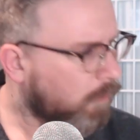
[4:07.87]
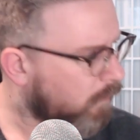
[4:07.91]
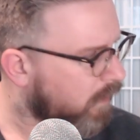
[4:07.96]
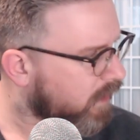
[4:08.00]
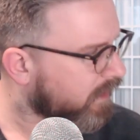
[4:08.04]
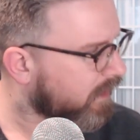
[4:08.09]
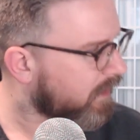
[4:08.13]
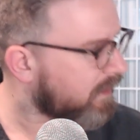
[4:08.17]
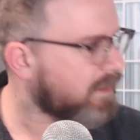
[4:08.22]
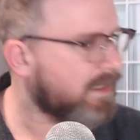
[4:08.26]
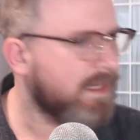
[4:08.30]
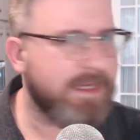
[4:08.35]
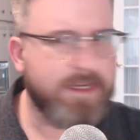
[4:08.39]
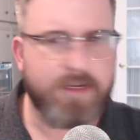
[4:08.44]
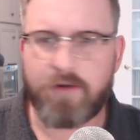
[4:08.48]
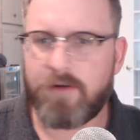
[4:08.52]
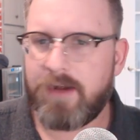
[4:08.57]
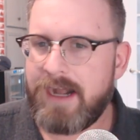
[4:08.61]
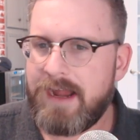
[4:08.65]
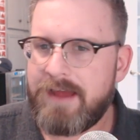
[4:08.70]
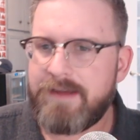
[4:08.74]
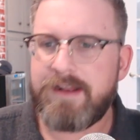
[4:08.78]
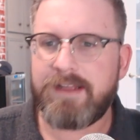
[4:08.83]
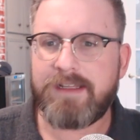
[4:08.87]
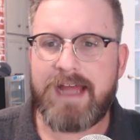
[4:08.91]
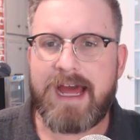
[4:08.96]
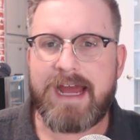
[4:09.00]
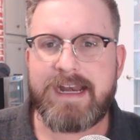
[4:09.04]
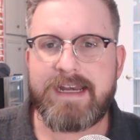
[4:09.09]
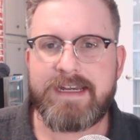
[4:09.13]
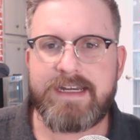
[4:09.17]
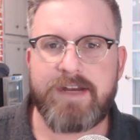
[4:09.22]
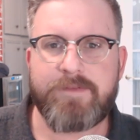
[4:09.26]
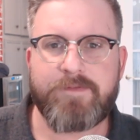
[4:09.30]
We can kick around a
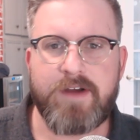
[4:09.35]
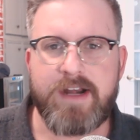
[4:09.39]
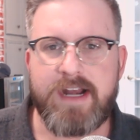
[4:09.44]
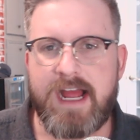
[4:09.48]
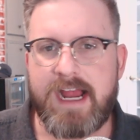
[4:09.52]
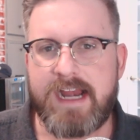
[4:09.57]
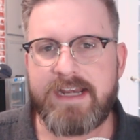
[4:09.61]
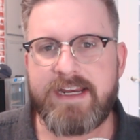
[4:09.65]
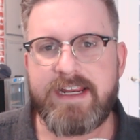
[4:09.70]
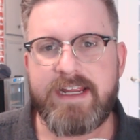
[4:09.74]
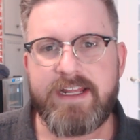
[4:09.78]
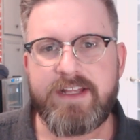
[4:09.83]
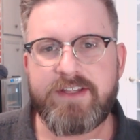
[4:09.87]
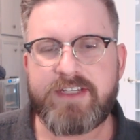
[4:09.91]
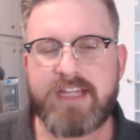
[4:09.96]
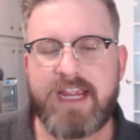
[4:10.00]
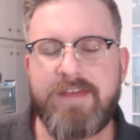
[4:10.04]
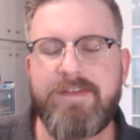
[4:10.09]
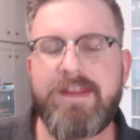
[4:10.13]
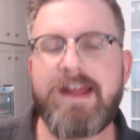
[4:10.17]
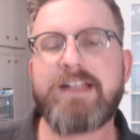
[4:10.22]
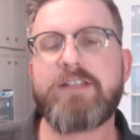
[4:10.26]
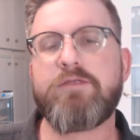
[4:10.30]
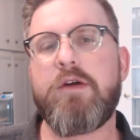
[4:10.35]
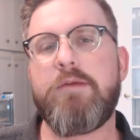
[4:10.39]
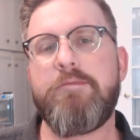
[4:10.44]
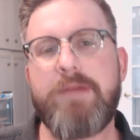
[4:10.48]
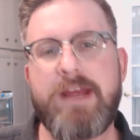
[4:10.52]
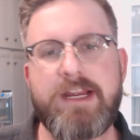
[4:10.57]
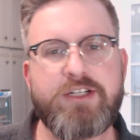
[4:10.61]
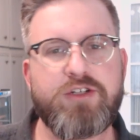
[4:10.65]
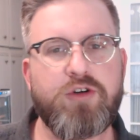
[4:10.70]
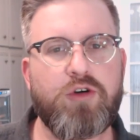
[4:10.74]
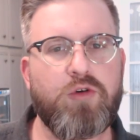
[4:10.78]
lot of different ideas. And that's
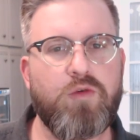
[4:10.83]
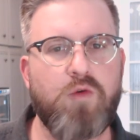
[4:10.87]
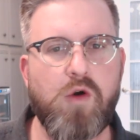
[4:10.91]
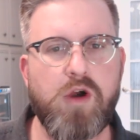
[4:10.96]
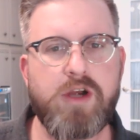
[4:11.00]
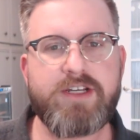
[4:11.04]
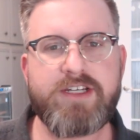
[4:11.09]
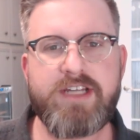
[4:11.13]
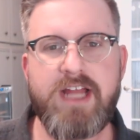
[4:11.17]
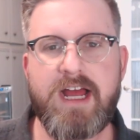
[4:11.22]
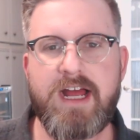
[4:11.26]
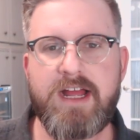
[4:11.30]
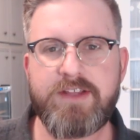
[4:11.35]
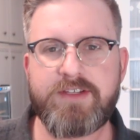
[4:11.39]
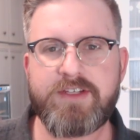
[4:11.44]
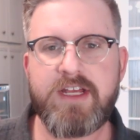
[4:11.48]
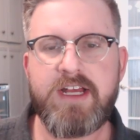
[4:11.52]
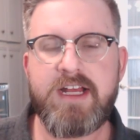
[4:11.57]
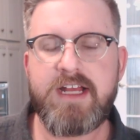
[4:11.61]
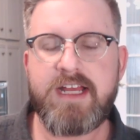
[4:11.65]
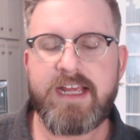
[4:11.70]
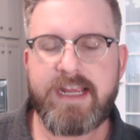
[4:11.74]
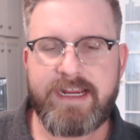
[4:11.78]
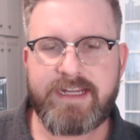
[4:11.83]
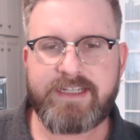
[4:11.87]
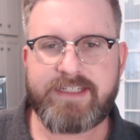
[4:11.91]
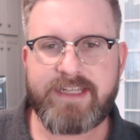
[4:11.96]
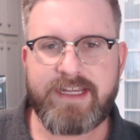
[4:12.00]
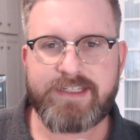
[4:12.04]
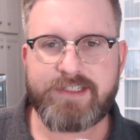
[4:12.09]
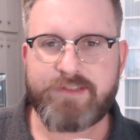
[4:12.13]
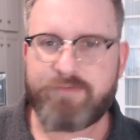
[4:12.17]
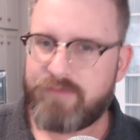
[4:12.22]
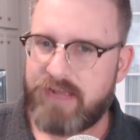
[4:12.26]
what Beto O'Rourke does. He
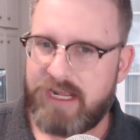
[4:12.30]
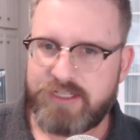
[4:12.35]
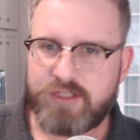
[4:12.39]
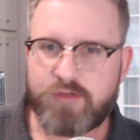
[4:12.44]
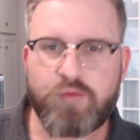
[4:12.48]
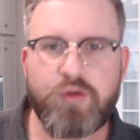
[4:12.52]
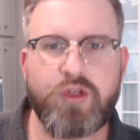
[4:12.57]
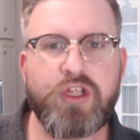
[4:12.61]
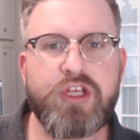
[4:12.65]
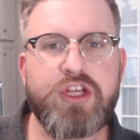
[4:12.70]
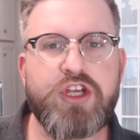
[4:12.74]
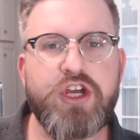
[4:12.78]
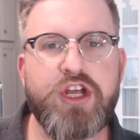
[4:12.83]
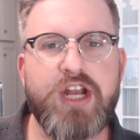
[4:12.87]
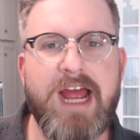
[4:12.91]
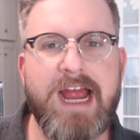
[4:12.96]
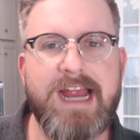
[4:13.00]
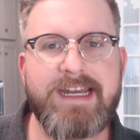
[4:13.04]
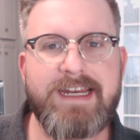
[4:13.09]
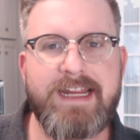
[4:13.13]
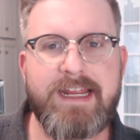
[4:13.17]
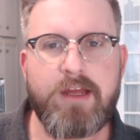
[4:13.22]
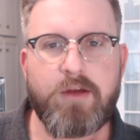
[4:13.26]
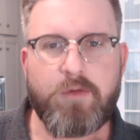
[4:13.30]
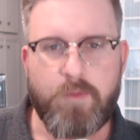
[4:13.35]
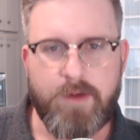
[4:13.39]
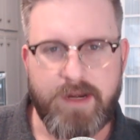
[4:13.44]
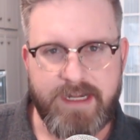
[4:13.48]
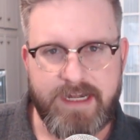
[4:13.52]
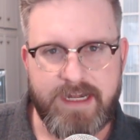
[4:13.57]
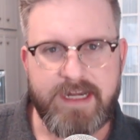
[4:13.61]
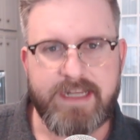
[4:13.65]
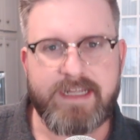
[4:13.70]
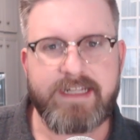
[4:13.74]
says, that's a really good idea.
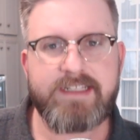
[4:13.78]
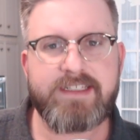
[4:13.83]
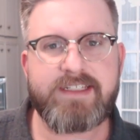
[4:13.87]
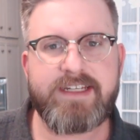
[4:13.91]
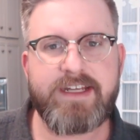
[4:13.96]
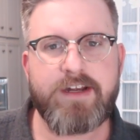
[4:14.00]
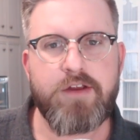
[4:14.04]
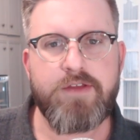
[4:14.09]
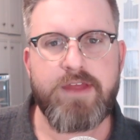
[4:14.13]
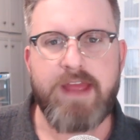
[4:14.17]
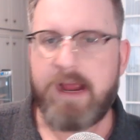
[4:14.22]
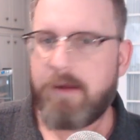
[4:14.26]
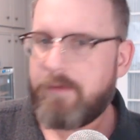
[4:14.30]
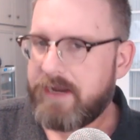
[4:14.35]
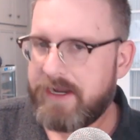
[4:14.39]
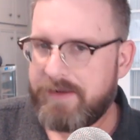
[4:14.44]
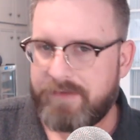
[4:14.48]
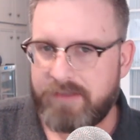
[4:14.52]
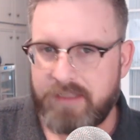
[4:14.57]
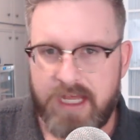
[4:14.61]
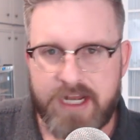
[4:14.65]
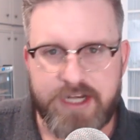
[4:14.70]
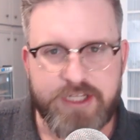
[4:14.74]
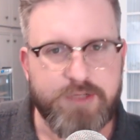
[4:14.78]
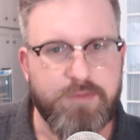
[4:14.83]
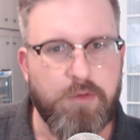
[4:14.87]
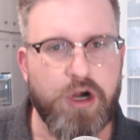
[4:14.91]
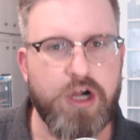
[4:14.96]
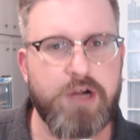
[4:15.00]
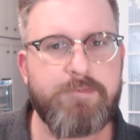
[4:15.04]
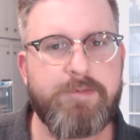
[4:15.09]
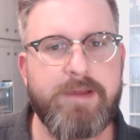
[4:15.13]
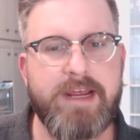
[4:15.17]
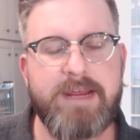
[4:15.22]
We need to consider that. We have a lot of
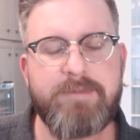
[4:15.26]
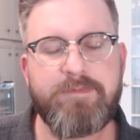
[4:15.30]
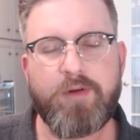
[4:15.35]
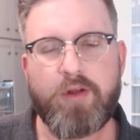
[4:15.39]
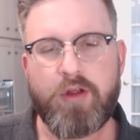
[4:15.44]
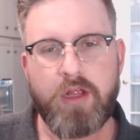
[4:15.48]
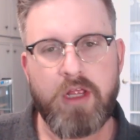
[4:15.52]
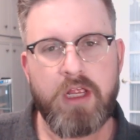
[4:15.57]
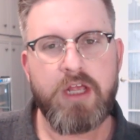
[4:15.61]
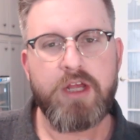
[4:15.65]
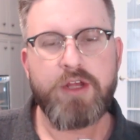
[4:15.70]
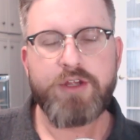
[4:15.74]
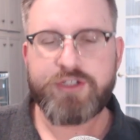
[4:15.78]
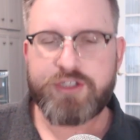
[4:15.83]
smart people.